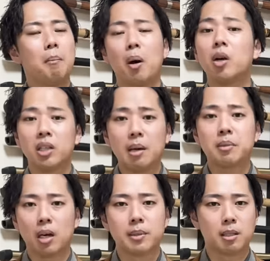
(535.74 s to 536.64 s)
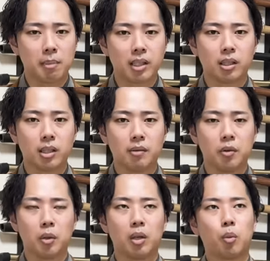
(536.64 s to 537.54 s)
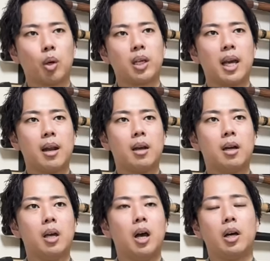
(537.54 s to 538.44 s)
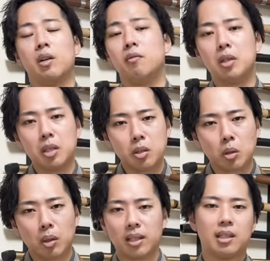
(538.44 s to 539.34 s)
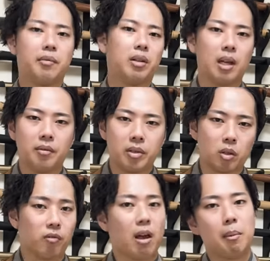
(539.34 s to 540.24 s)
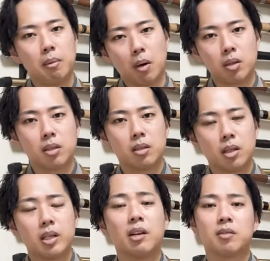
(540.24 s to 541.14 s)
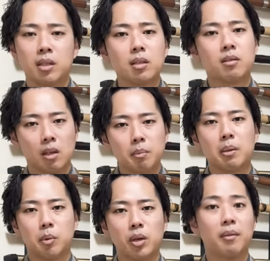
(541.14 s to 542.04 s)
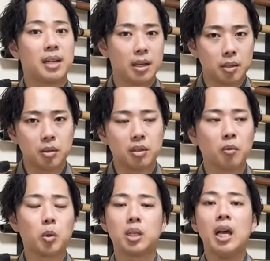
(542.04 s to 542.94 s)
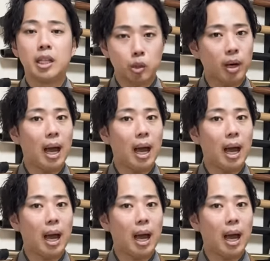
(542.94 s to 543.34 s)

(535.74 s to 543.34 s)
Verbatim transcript: part-time jobs, especially if you're like working at a convenience store like 7-Elevens or Family Marts and such, I've seen some people who have tattoos. Of course, you try